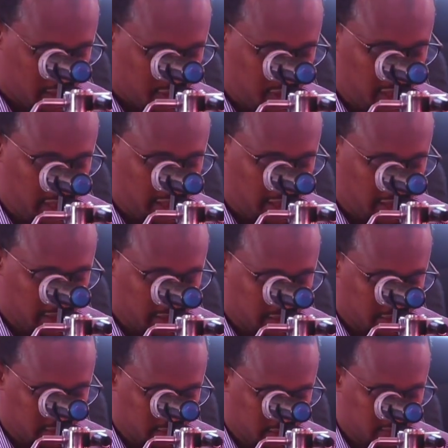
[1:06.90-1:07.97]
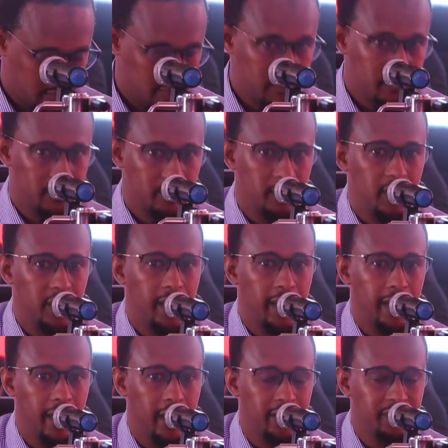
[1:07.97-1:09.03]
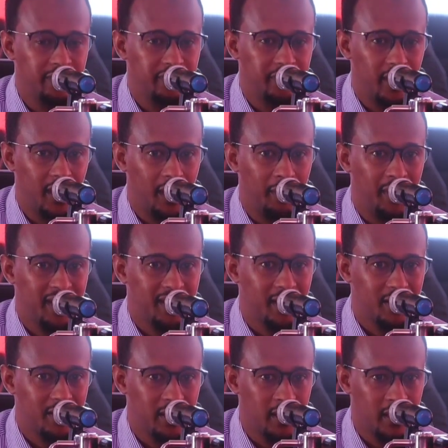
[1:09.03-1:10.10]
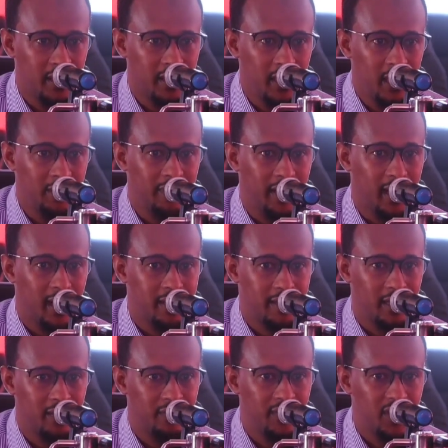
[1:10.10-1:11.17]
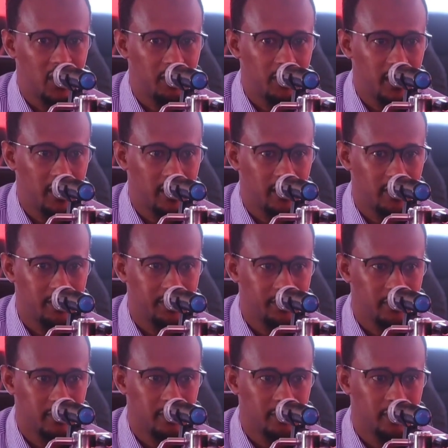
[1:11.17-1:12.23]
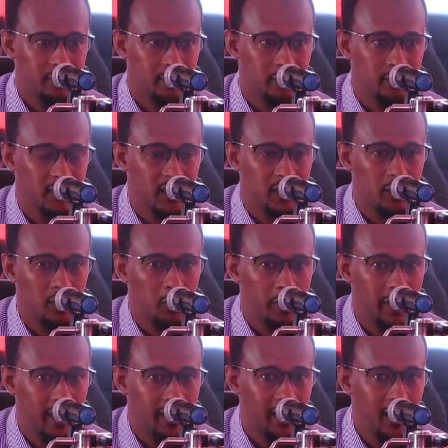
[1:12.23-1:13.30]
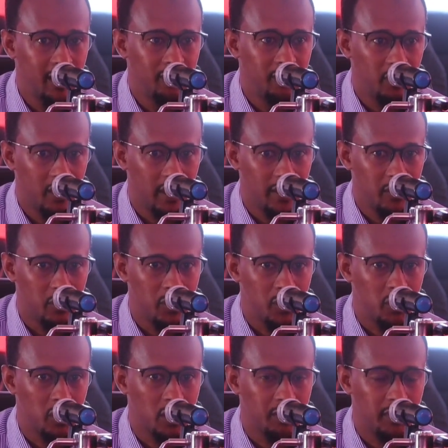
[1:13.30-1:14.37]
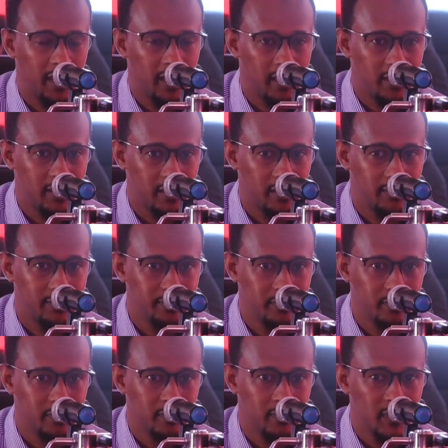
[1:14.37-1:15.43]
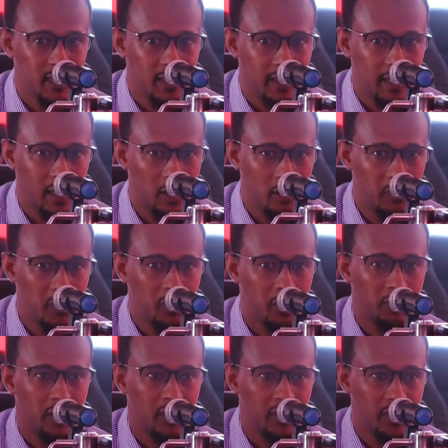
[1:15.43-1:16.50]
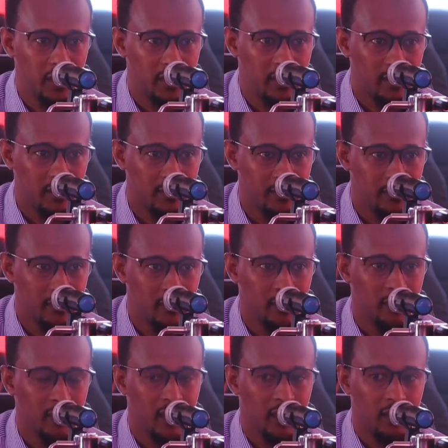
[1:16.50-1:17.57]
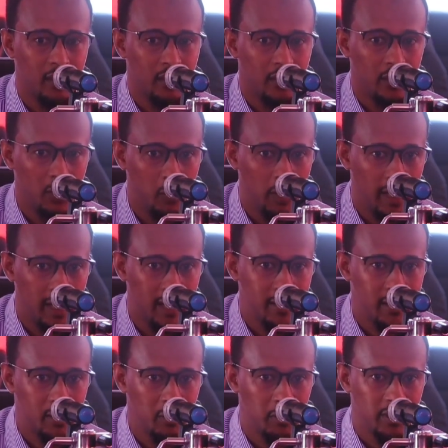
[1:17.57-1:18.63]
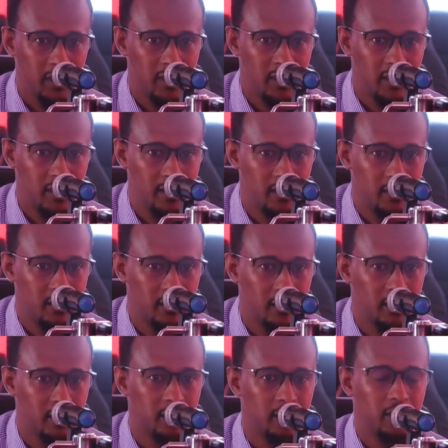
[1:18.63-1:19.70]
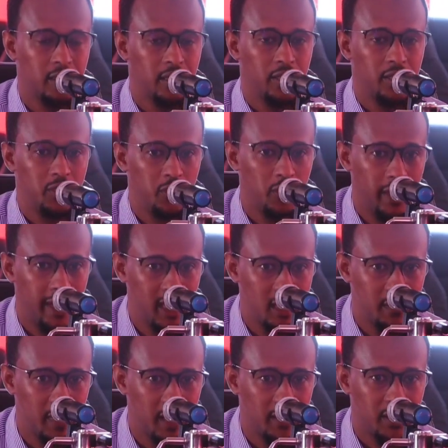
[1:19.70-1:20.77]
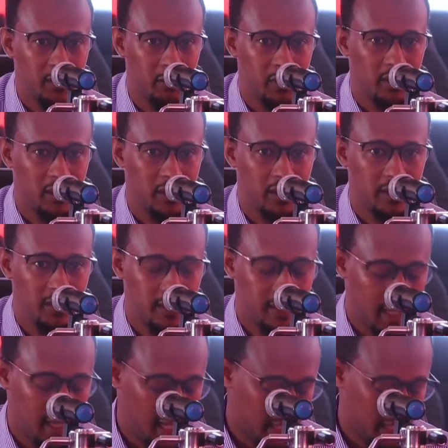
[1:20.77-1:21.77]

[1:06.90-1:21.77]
Chair, I have a master's degree in finance and investment with a keen focus on stock markets, Nairobi Stock Exchange, Uganda Security Exchange, Johannesburg Security Exchange, and